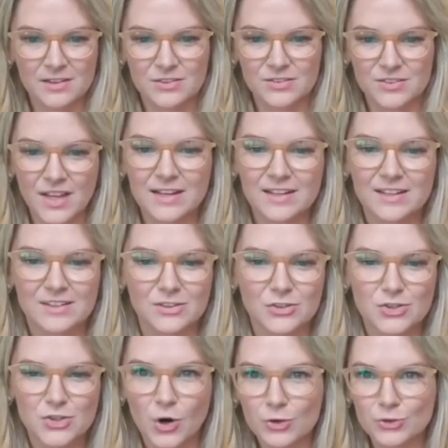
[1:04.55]
Second,
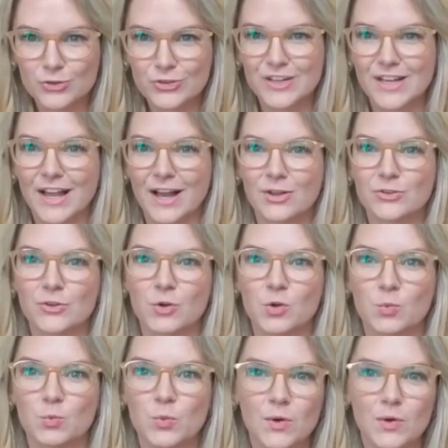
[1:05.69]
Toronto City
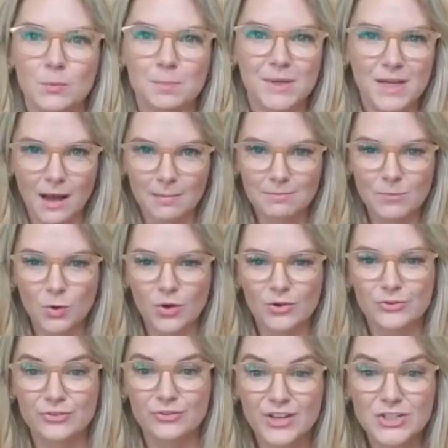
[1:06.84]
Council will become more
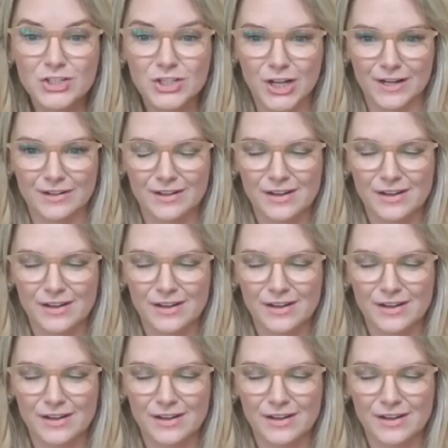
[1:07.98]
efficient.